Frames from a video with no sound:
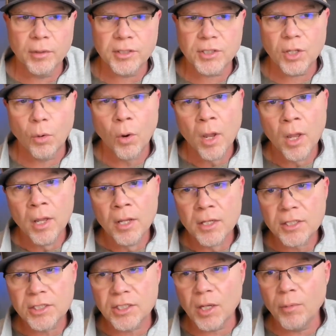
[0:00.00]
And so
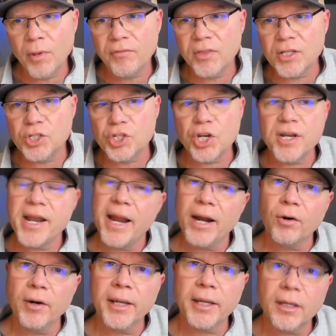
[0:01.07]
some of the
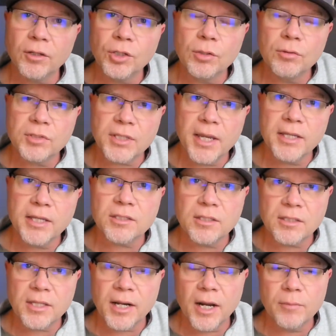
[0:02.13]
generic use
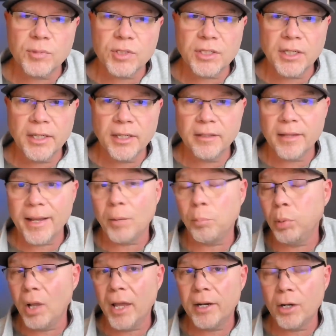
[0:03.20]
cases that I'm seeing that
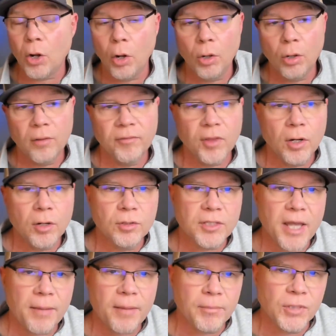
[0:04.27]
apply to all of
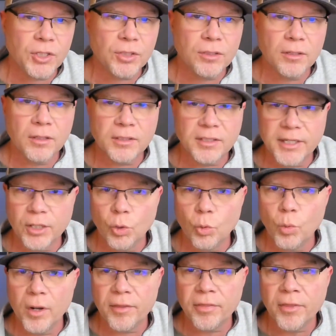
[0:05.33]
those happen to deal
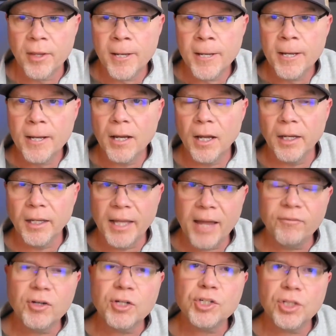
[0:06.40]
with
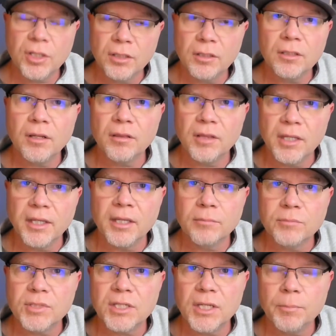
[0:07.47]
leveraging the
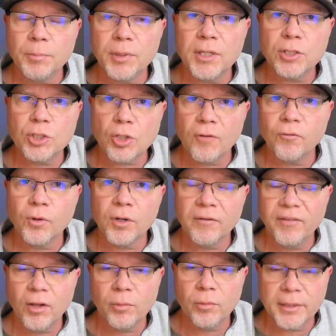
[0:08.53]
MCP software
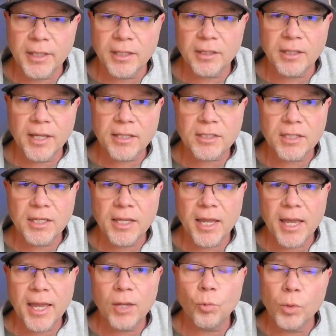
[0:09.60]
development kit, the
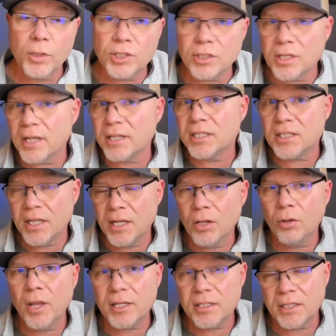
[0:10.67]
SDK, which is a
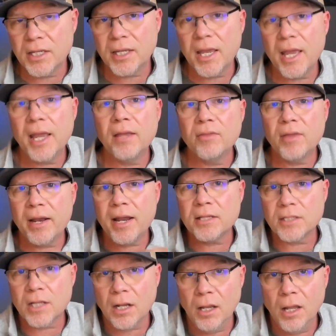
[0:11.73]
single SDK that
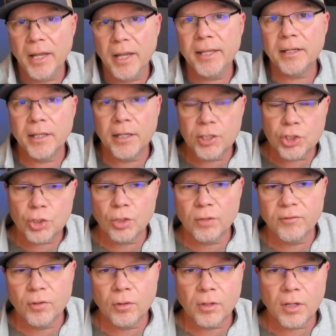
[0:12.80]
has a client and a
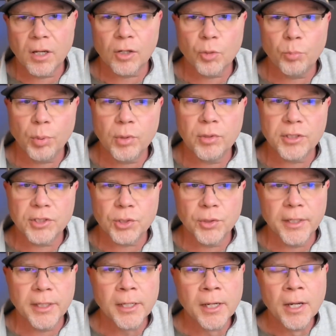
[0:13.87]
server component to
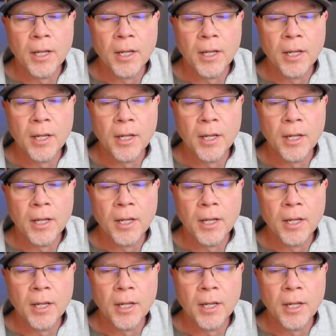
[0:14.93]
it.